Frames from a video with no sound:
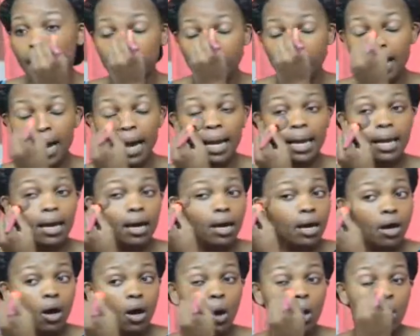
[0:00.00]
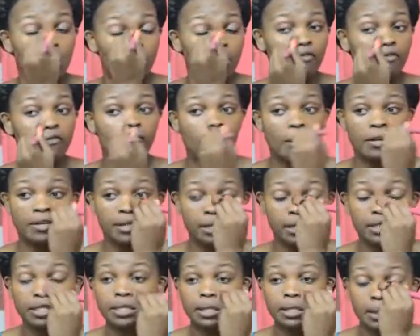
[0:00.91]
color of
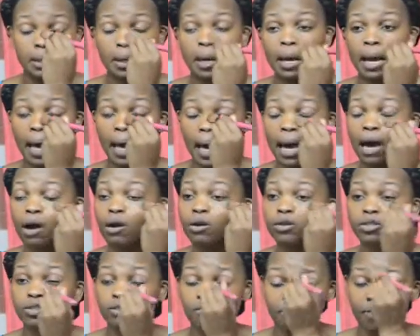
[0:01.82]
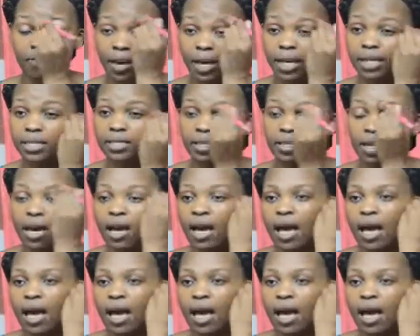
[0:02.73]
foundation on your face,